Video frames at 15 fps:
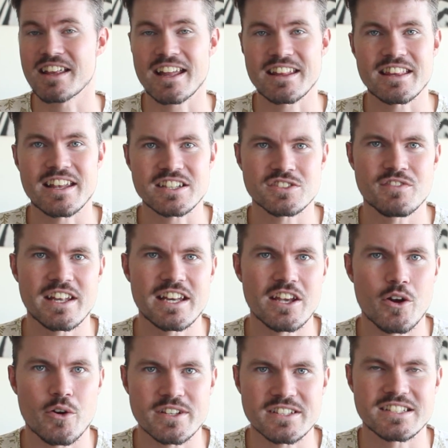then this
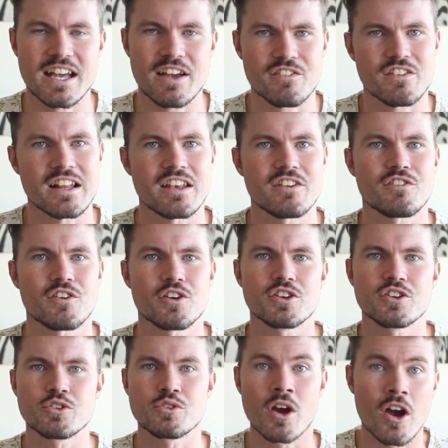video is definitely for
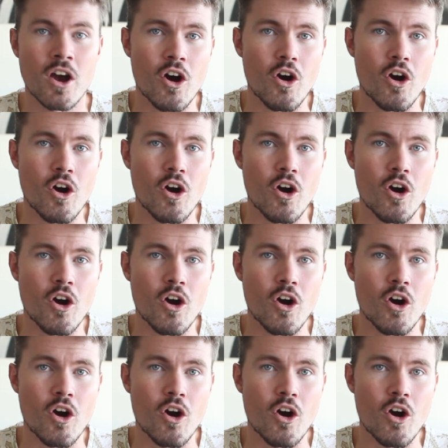you.